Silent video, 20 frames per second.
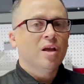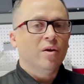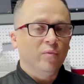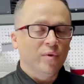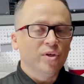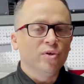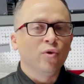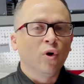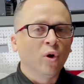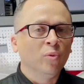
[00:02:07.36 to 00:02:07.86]
and
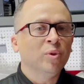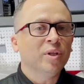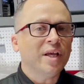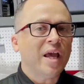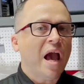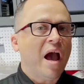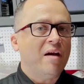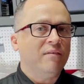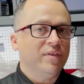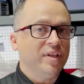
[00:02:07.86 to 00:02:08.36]
we normally
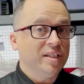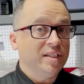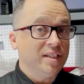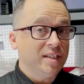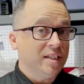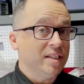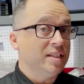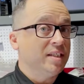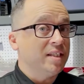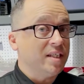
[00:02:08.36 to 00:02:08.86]
have these
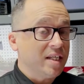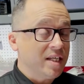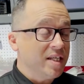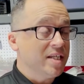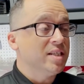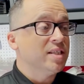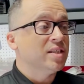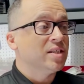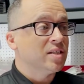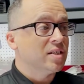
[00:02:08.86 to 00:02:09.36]
things
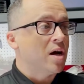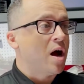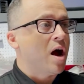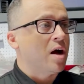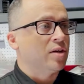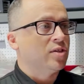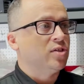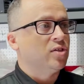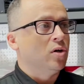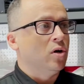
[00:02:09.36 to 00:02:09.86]
in
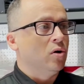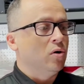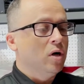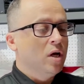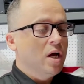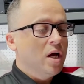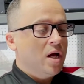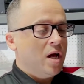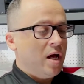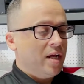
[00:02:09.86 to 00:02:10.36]
stock. So
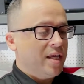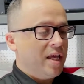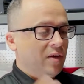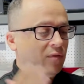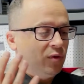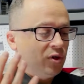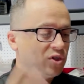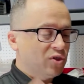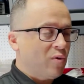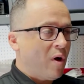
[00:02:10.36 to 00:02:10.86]
again,
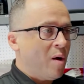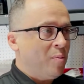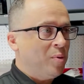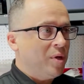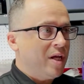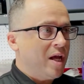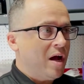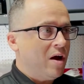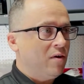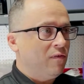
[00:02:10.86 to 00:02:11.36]
we're
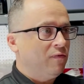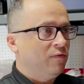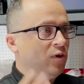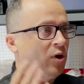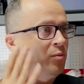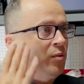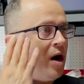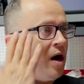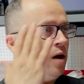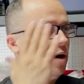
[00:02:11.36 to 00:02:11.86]
swapping out
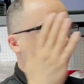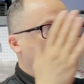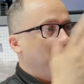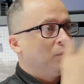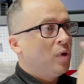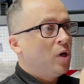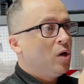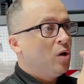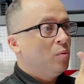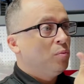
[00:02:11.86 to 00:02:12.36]
from our
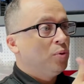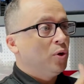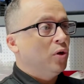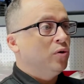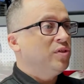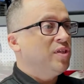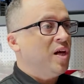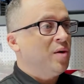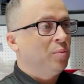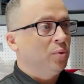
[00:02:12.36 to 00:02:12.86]
Pro
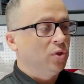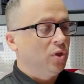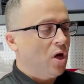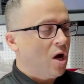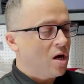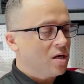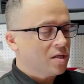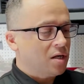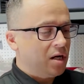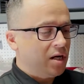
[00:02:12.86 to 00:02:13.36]
Taper
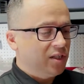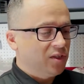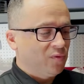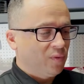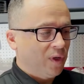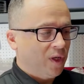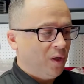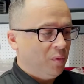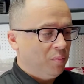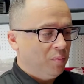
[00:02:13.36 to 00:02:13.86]
lock-ons.
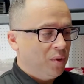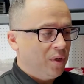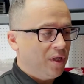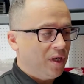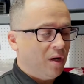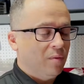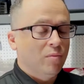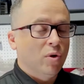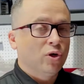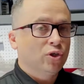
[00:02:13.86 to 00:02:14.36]
We're gonna put
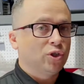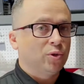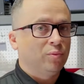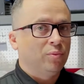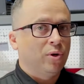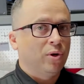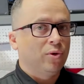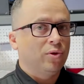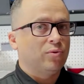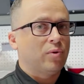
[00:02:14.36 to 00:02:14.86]
a Motion
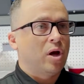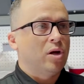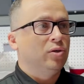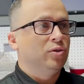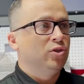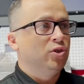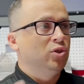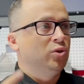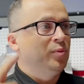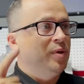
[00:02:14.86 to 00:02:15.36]
Pro throttle
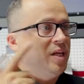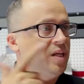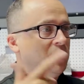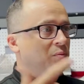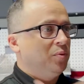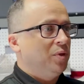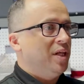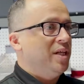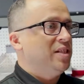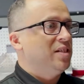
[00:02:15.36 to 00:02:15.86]
tube in
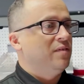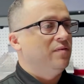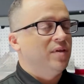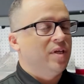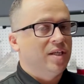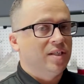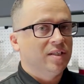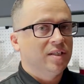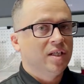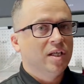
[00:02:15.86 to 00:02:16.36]
place of
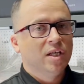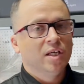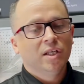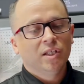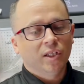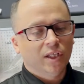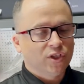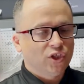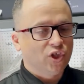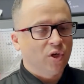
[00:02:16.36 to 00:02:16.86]
this.
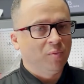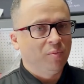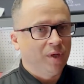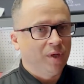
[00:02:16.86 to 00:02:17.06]
Let's jump